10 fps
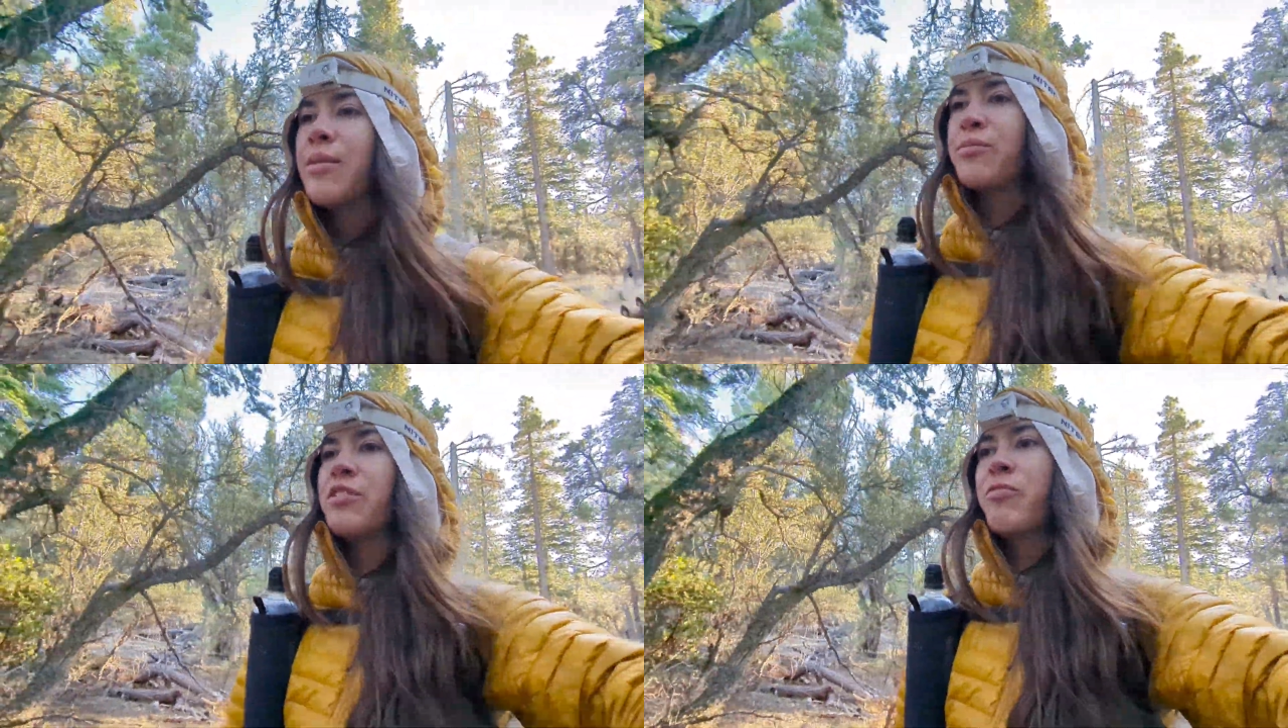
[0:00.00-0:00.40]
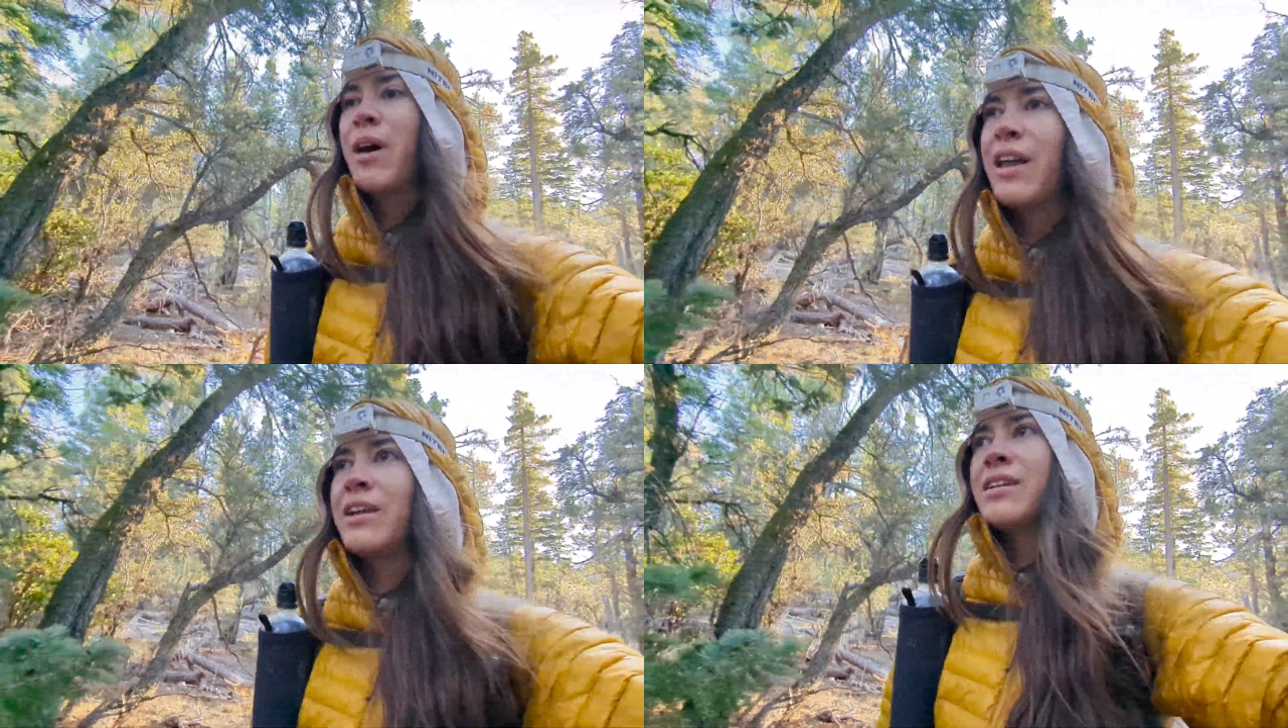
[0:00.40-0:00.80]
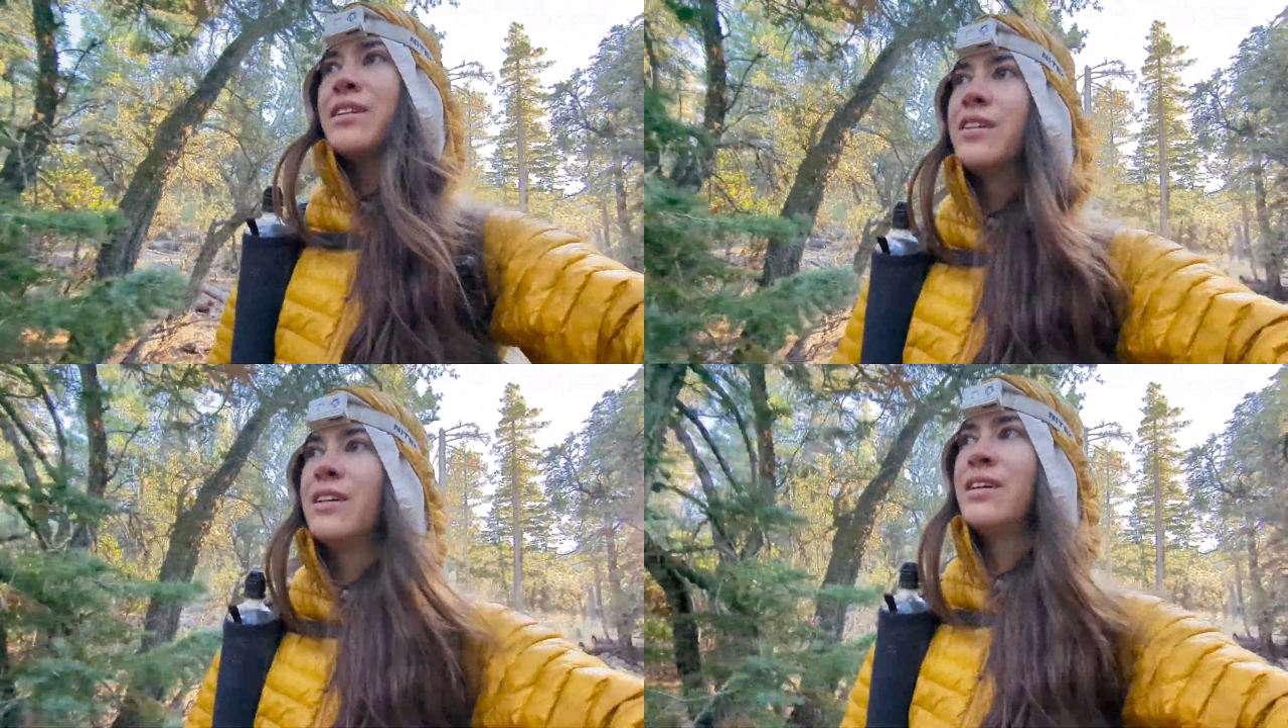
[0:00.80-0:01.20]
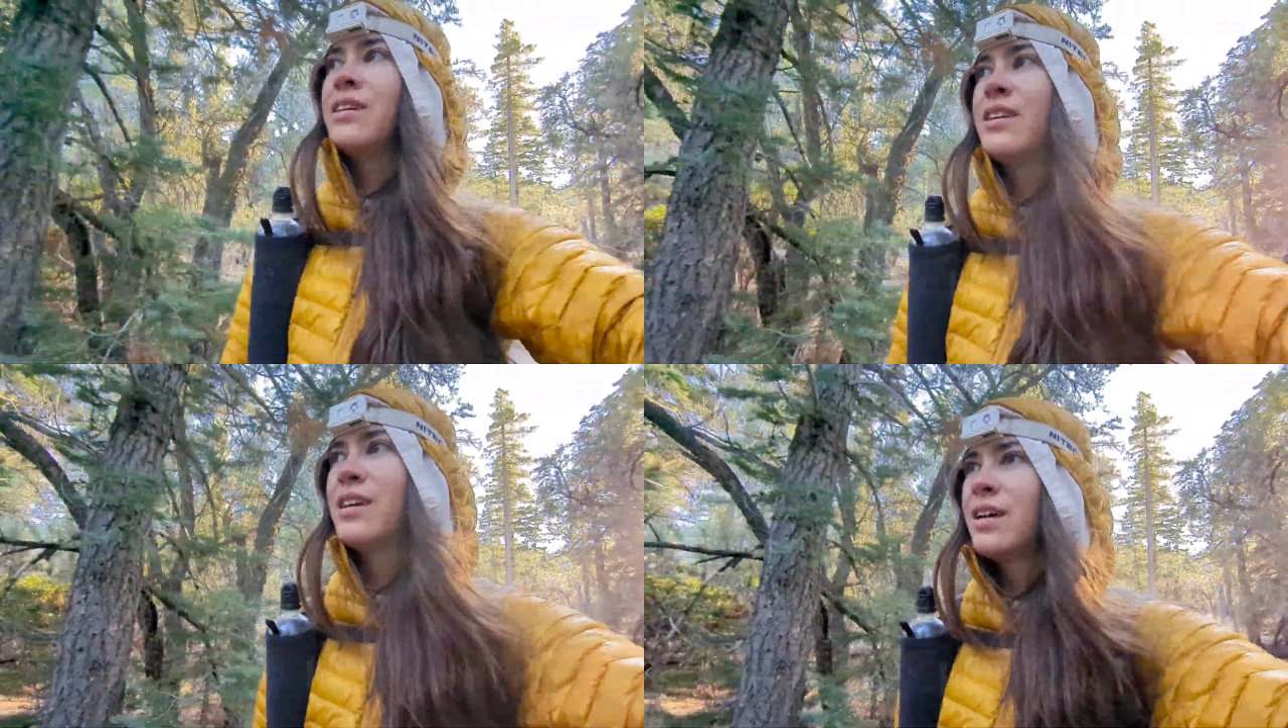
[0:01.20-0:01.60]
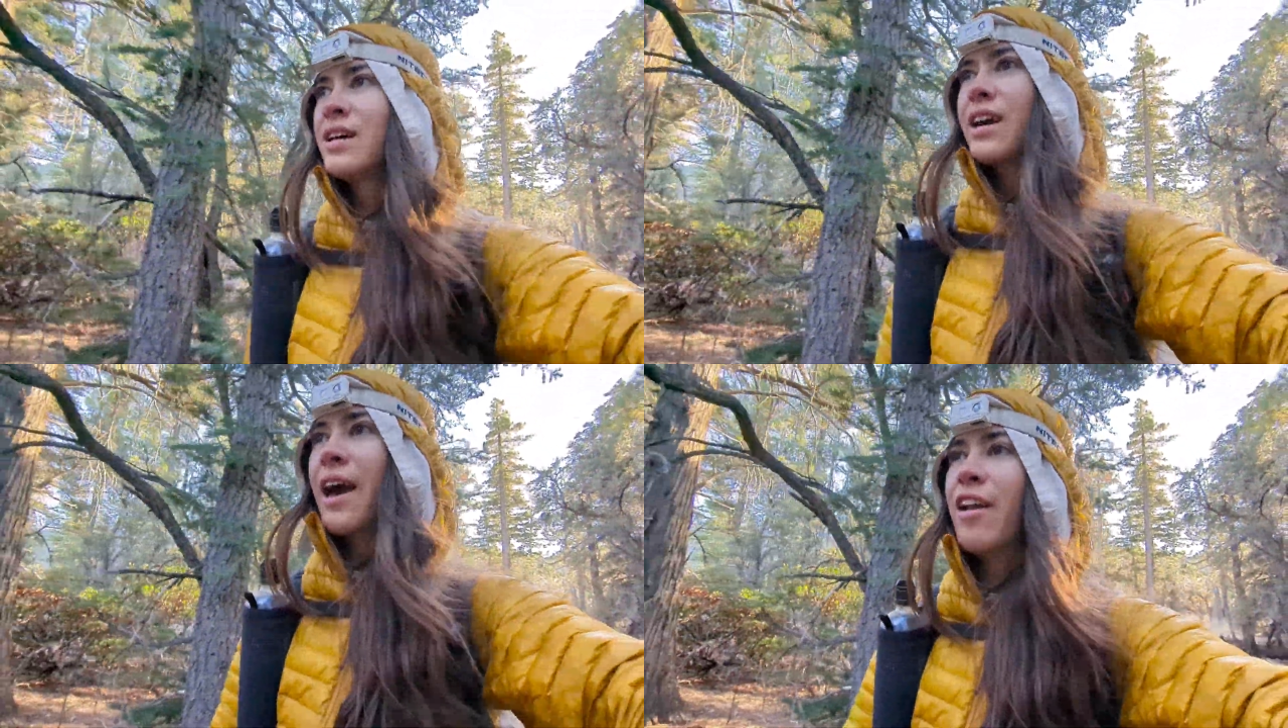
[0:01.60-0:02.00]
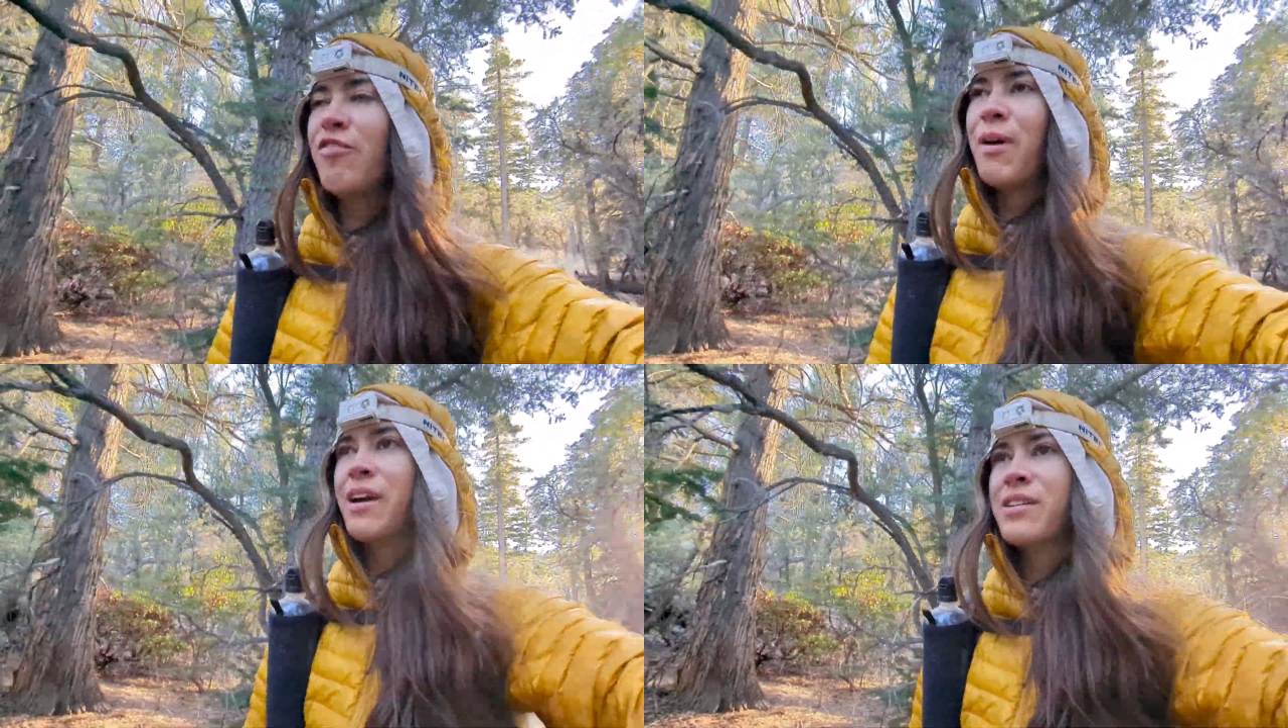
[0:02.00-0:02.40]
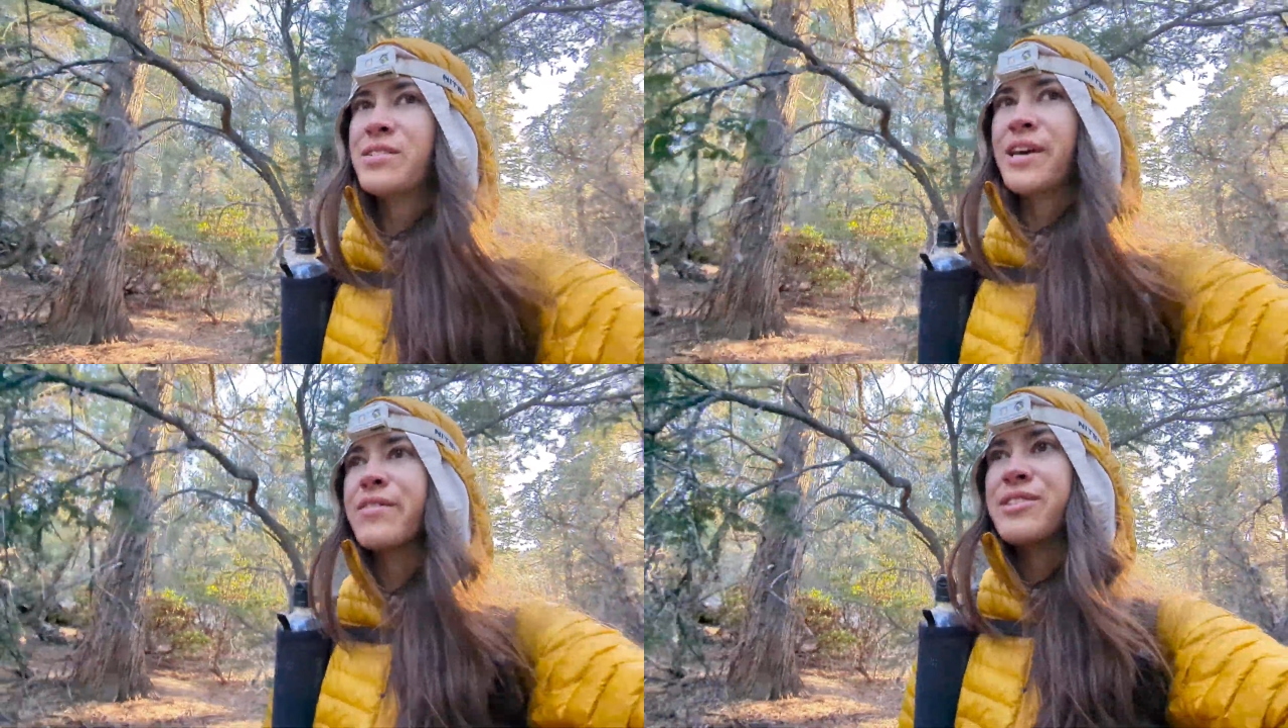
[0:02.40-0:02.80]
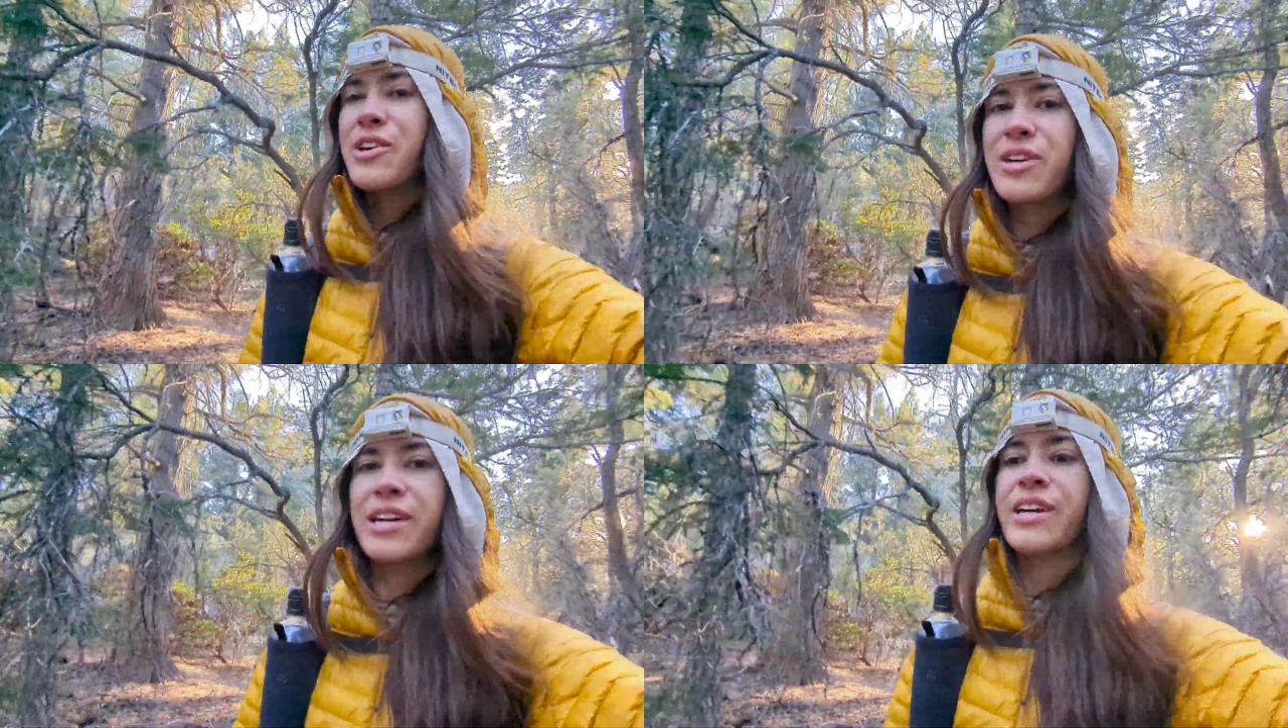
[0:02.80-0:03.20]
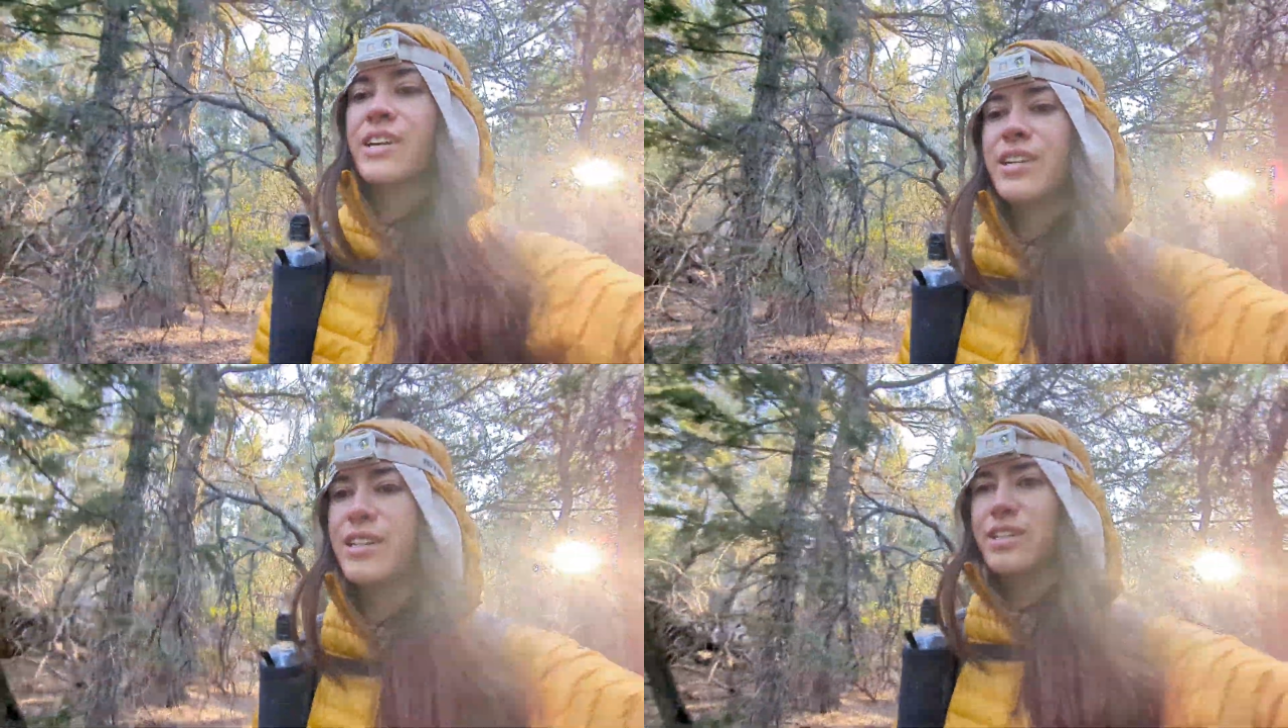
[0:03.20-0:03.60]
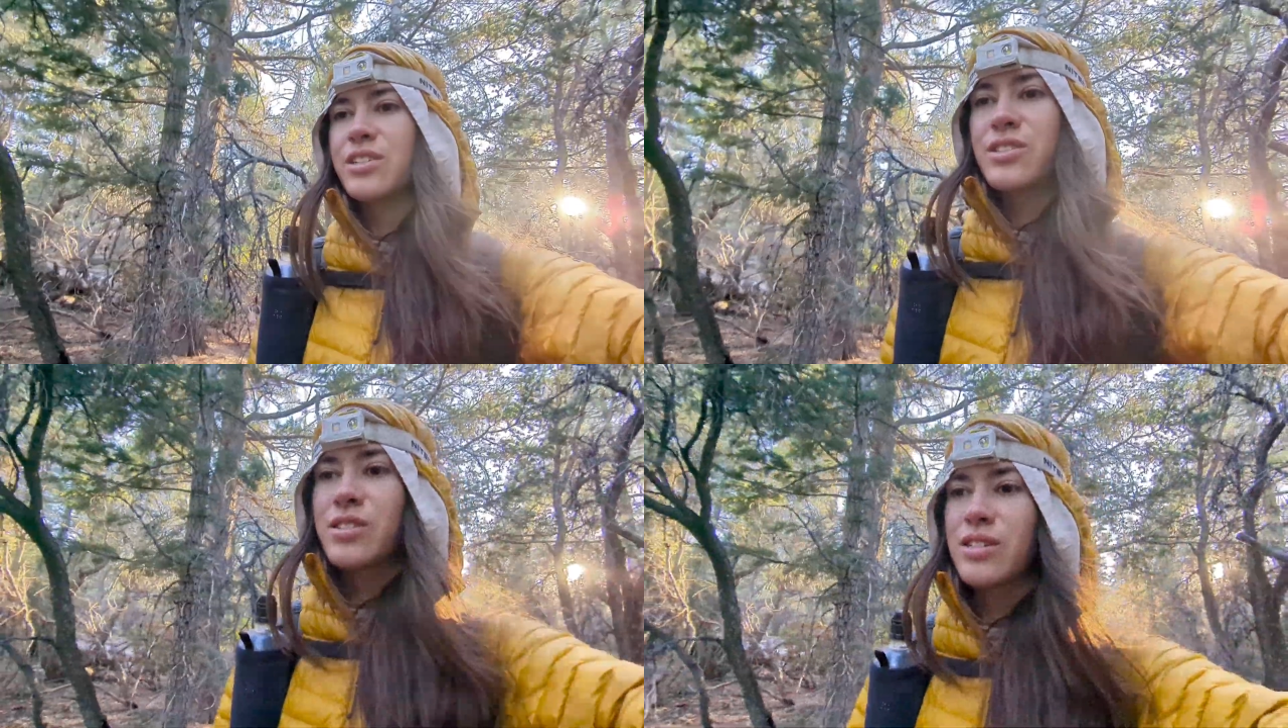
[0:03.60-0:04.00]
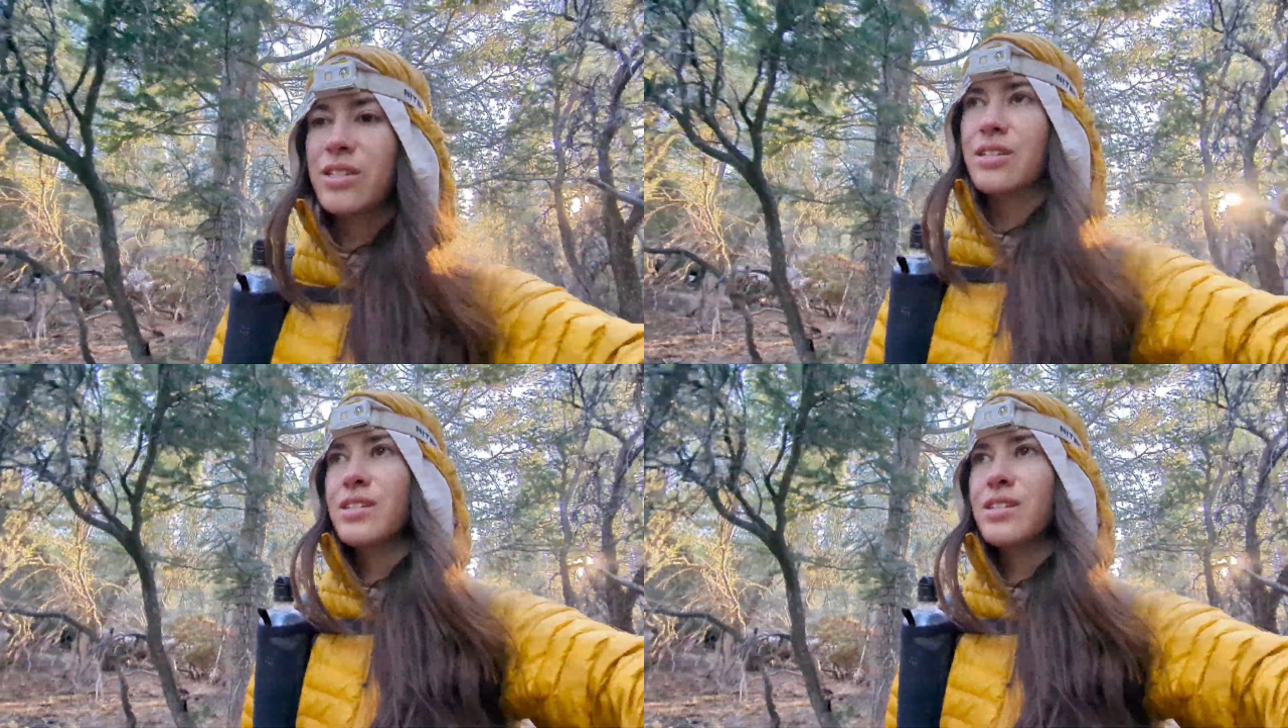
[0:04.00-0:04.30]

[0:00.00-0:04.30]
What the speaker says: we've been kind of by ourselves out here, just